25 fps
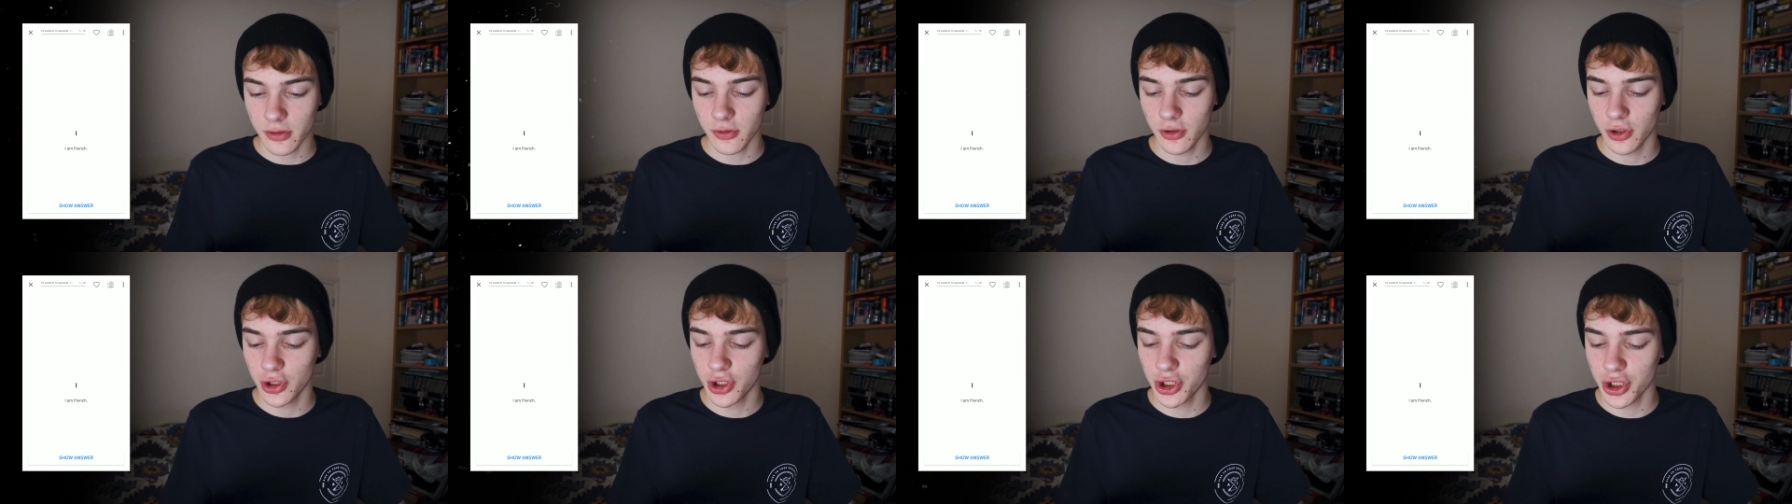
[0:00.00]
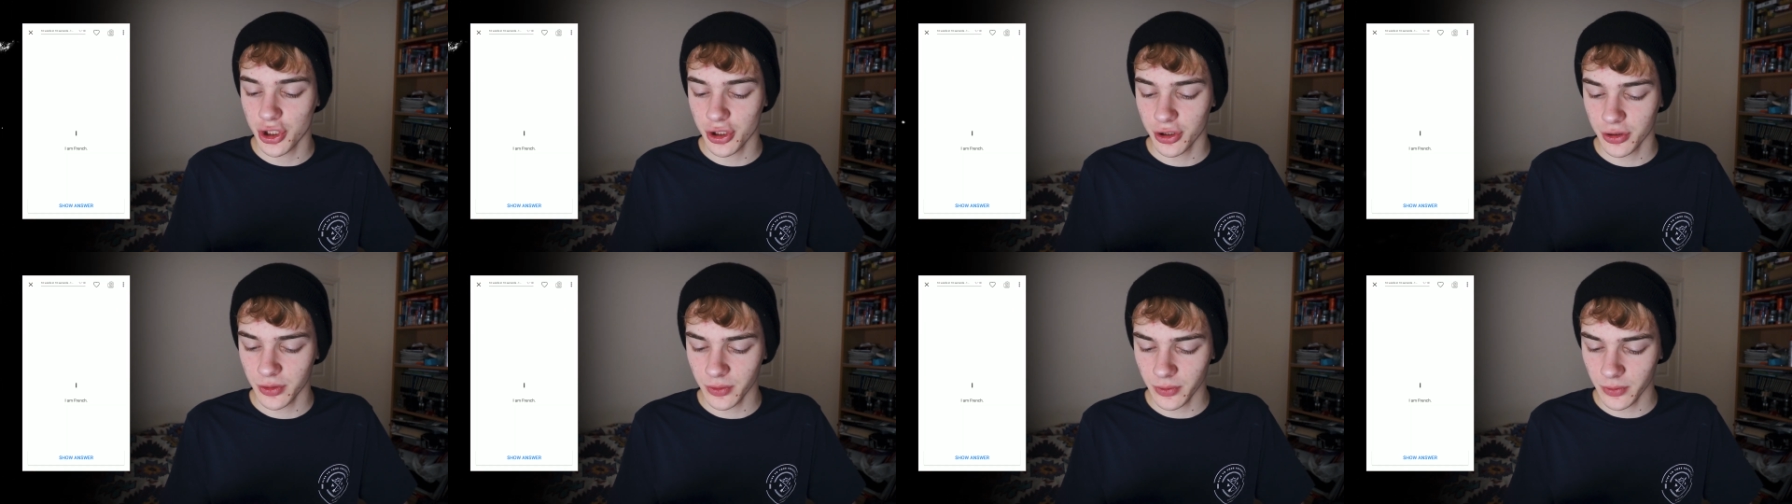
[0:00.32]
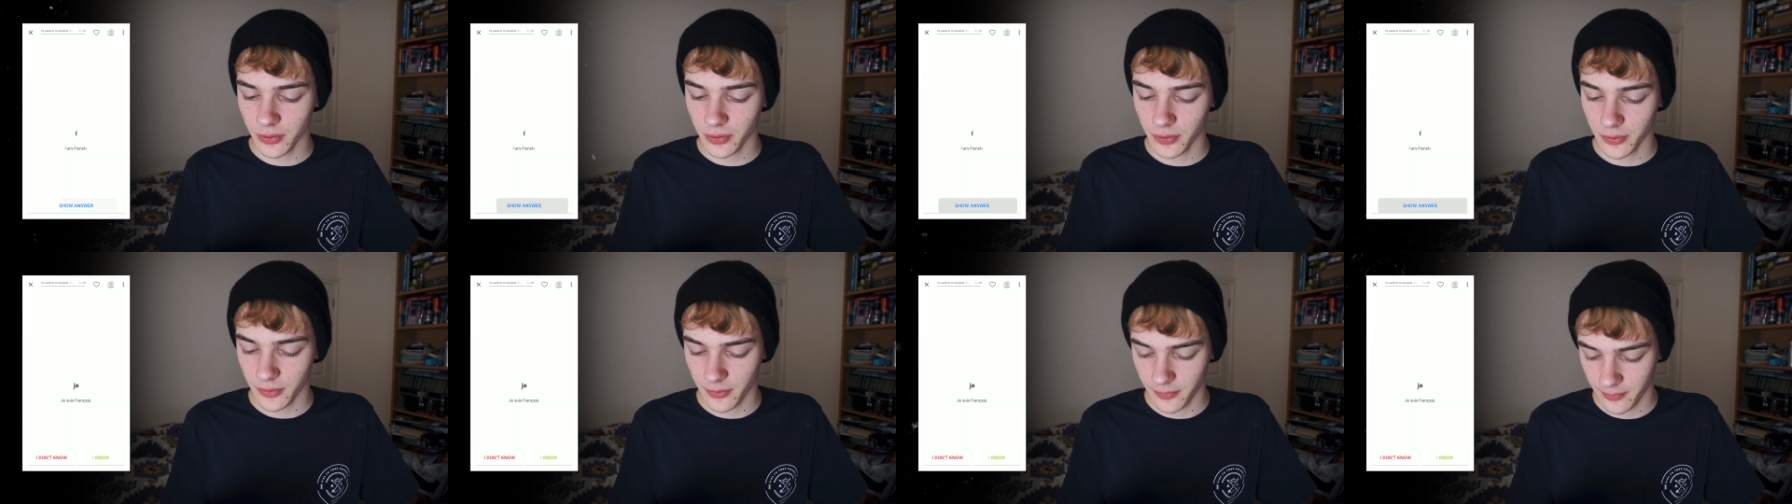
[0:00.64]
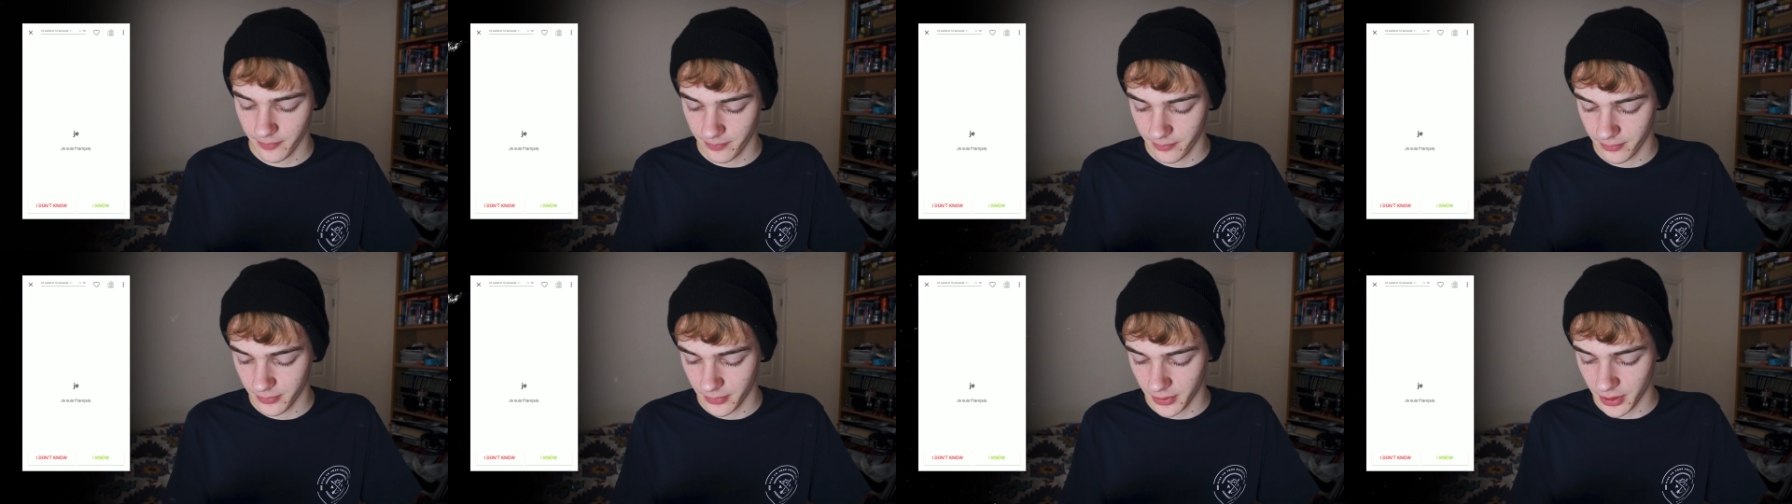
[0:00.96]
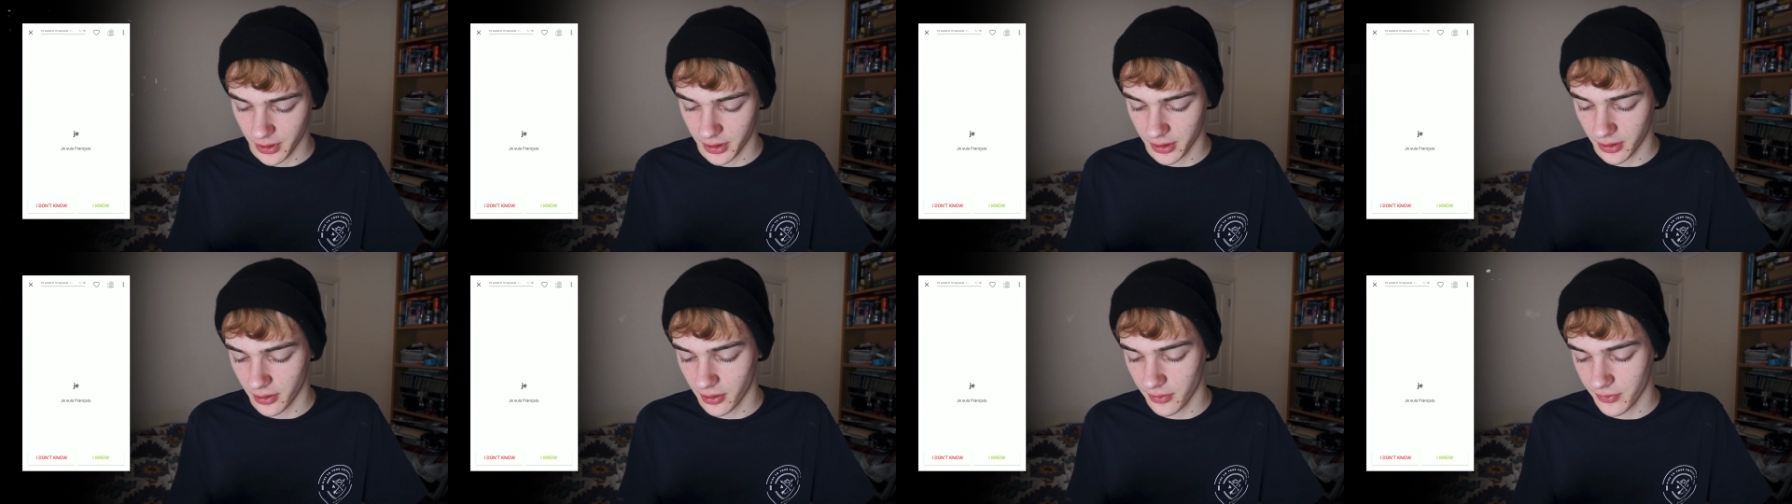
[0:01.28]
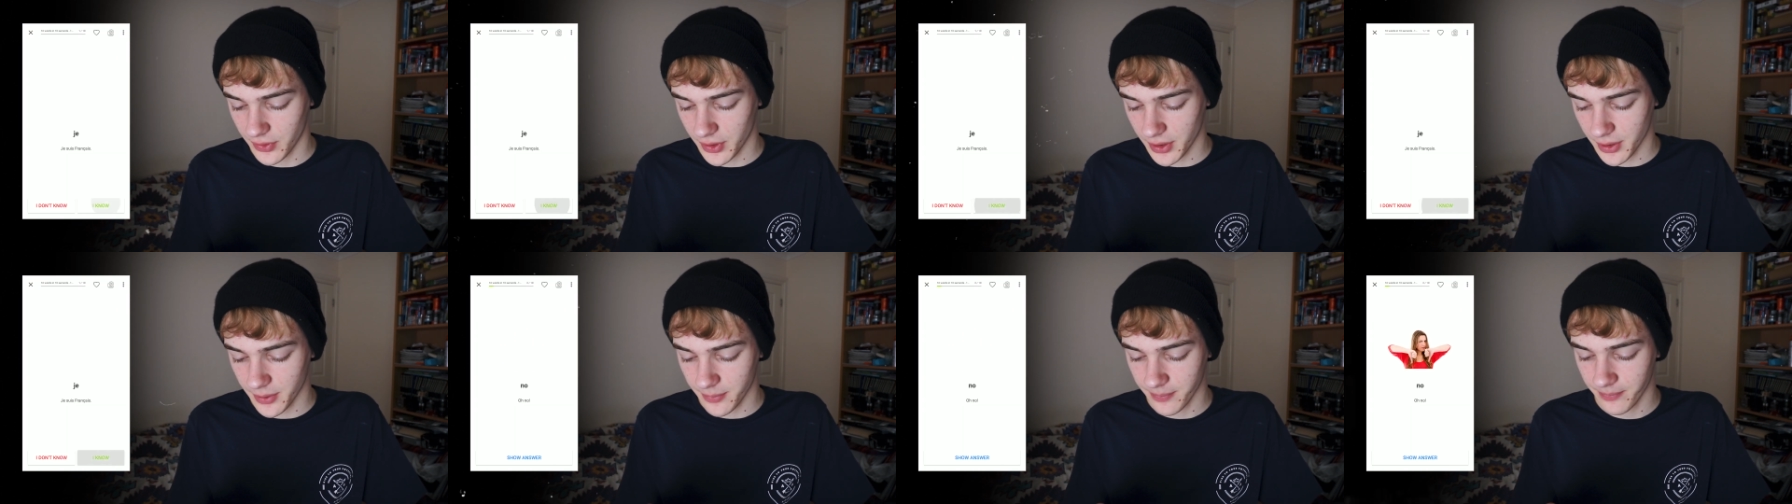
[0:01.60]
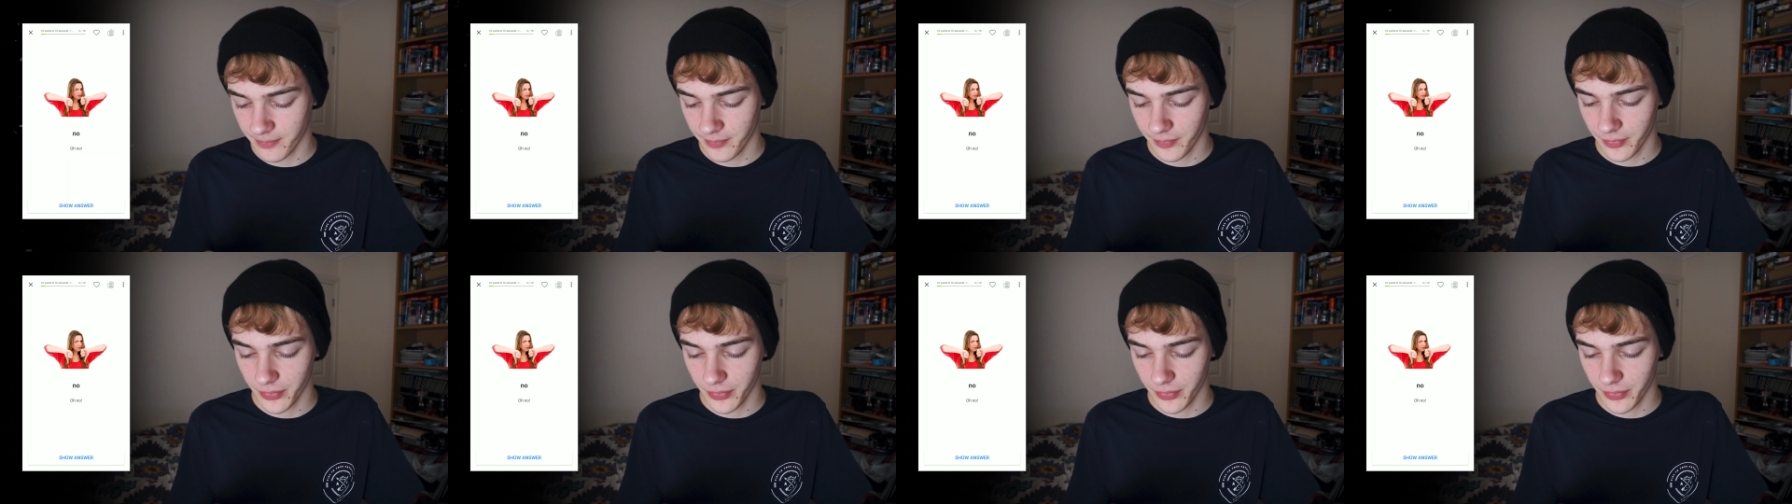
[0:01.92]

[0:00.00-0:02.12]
Je, I know that.